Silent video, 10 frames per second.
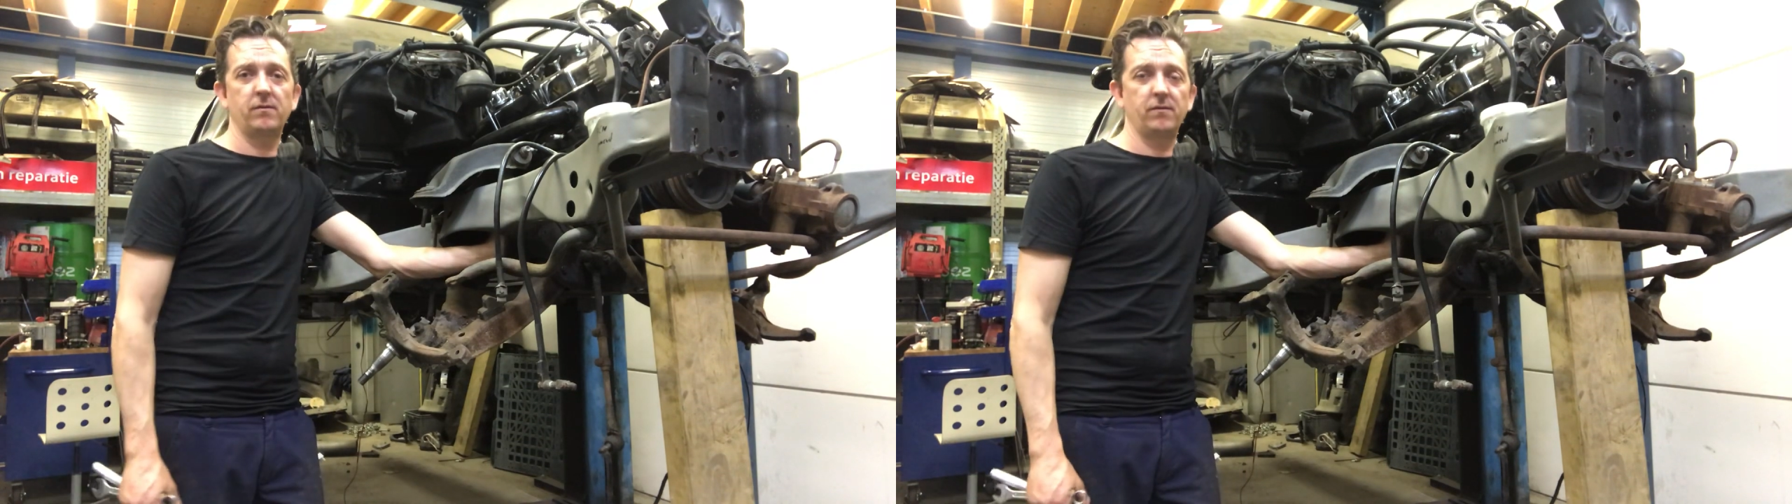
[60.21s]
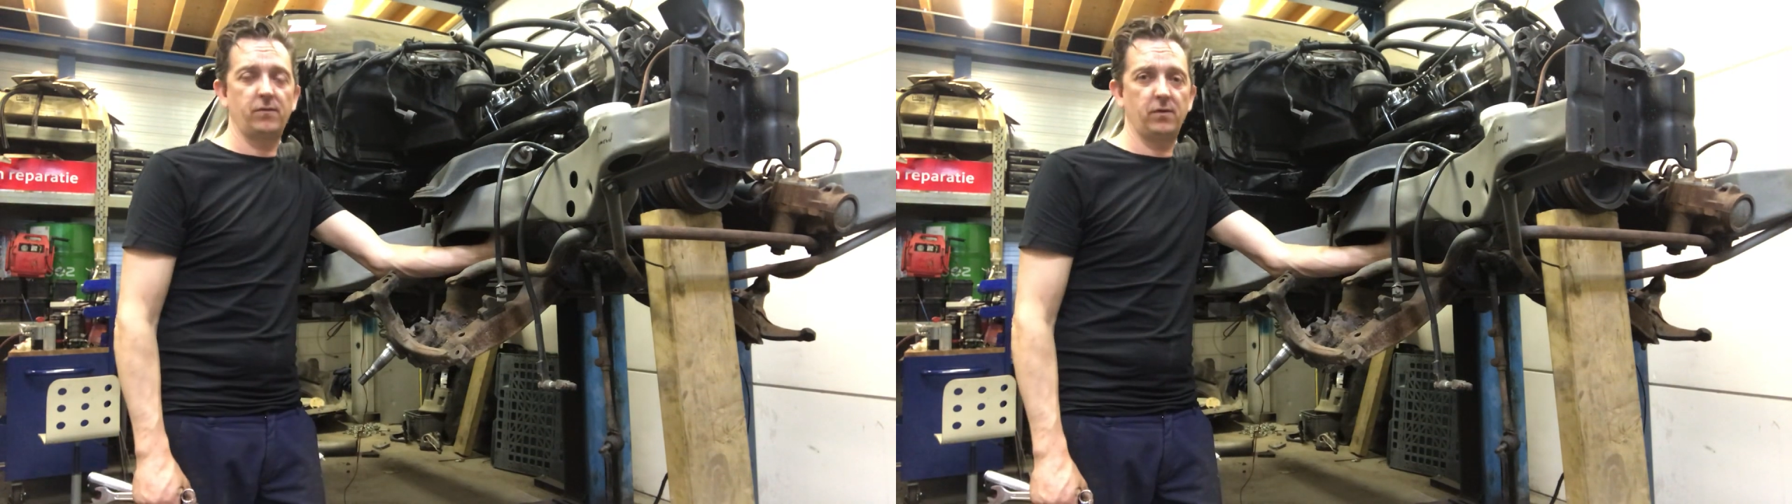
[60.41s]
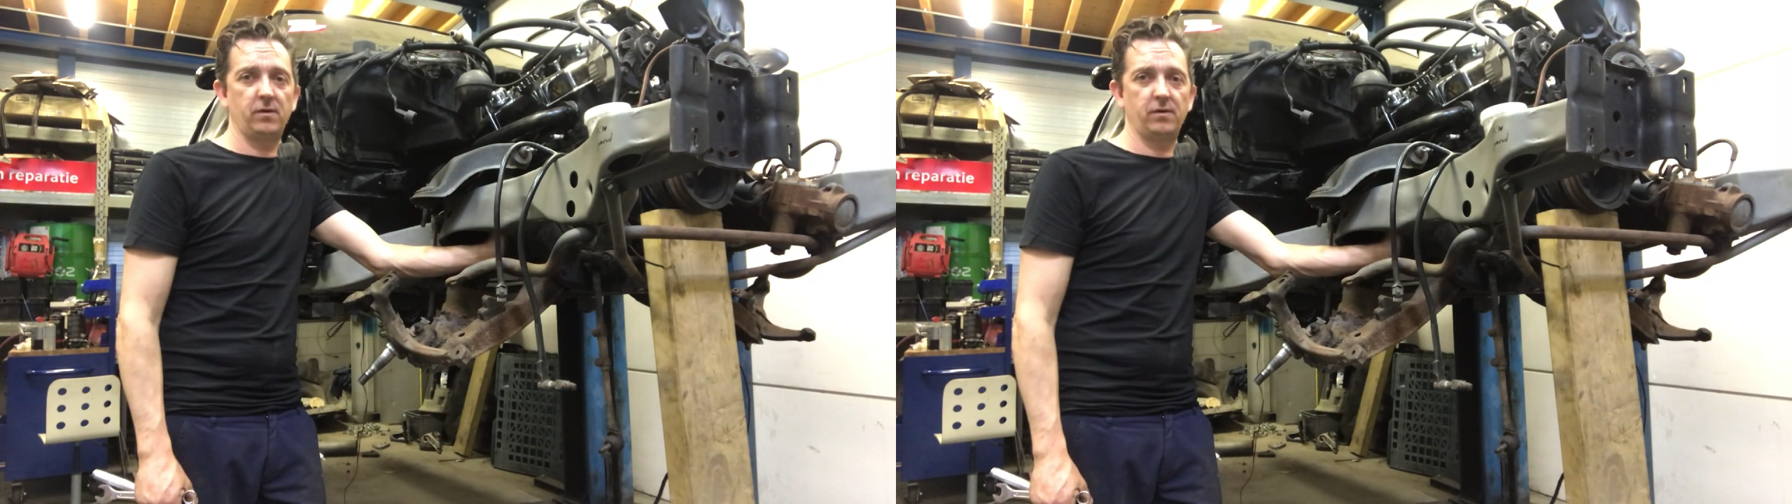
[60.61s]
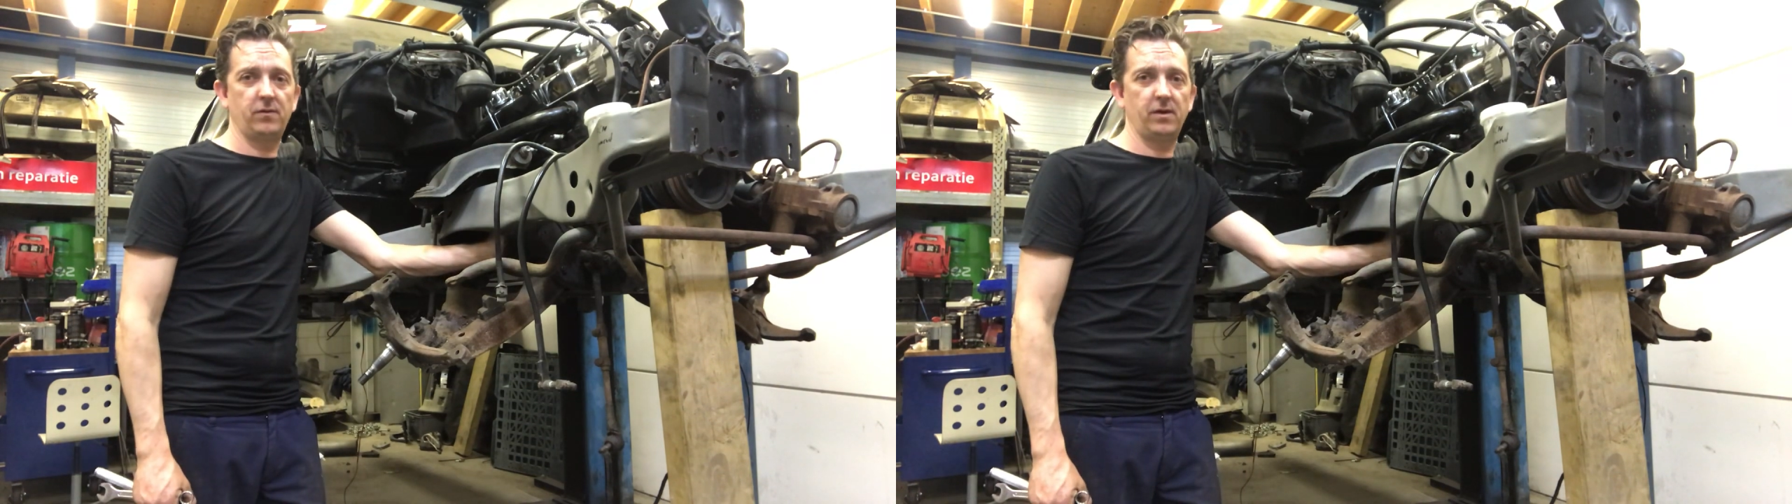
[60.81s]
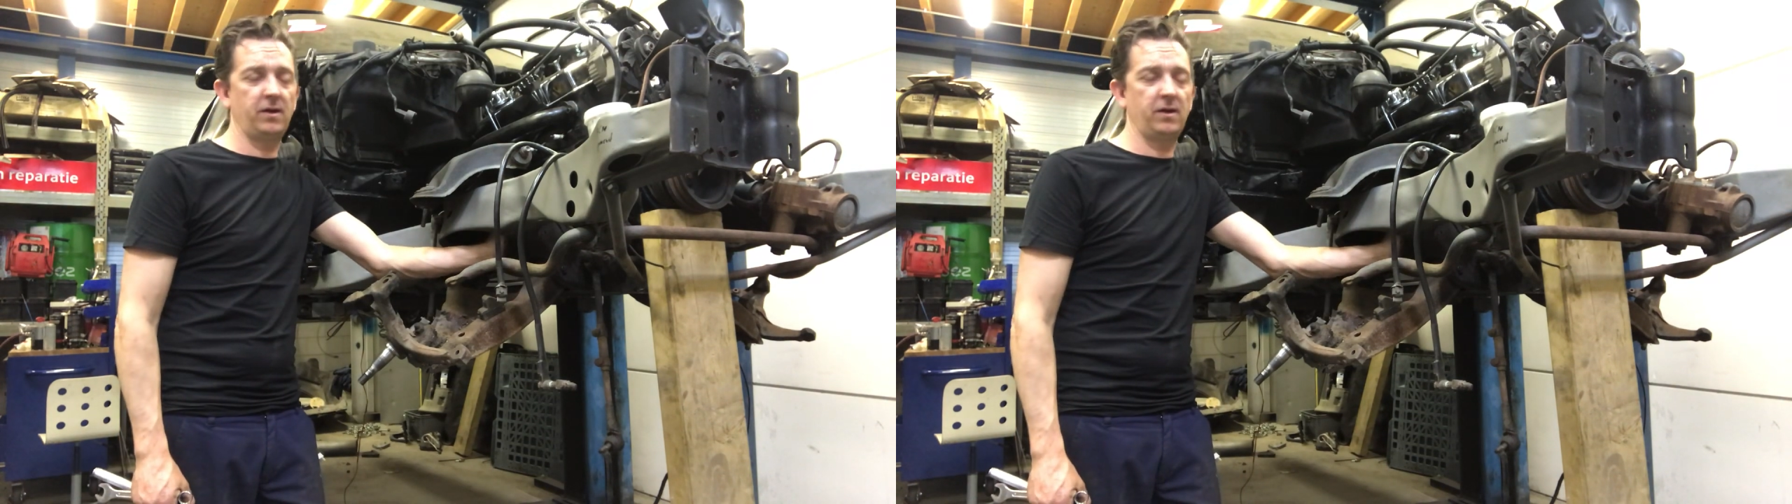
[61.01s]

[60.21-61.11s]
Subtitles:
for the